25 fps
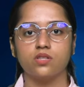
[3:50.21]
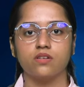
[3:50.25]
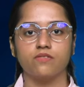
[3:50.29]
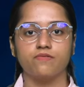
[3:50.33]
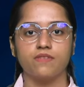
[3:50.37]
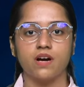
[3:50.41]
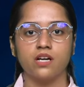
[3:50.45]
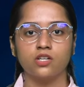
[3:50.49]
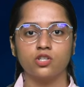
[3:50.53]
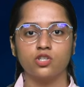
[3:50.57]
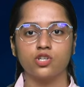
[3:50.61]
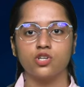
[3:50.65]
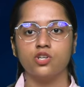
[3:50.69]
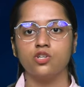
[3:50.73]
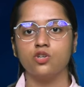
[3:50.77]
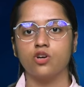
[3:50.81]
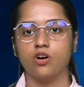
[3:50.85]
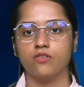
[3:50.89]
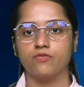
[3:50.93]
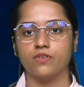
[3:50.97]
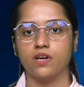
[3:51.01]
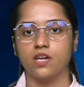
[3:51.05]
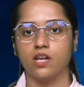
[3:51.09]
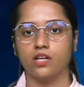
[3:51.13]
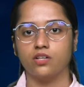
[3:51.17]
functioning
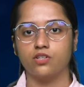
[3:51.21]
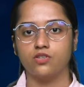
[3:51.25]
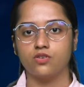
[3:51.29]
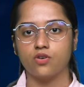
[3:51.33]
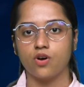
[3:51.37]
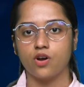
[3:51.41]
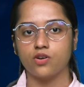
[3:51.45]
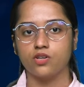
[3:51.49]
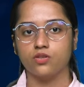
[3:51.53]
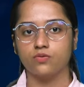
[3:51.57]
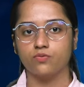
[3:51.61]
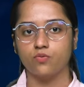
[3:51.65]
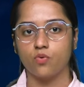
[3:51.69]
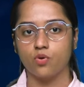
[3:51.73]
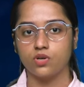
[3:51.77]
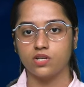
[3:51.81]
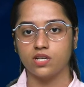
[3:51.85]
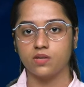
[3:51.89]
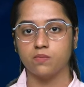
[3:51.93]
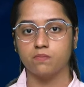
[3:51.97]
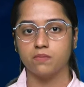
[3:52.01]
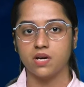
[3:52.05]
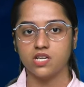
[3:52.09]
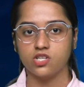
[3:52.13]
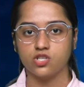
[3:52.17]
of electronic
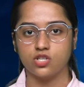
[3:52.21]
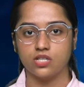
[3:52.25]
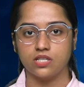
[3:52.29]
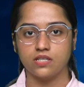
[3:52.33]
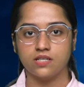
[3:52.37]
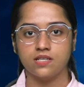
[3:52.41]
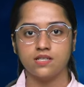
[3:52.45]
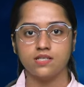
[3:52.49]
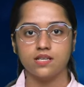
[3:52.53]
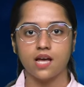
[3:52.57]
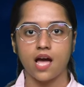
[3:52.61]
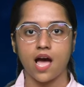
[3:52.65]
voting machines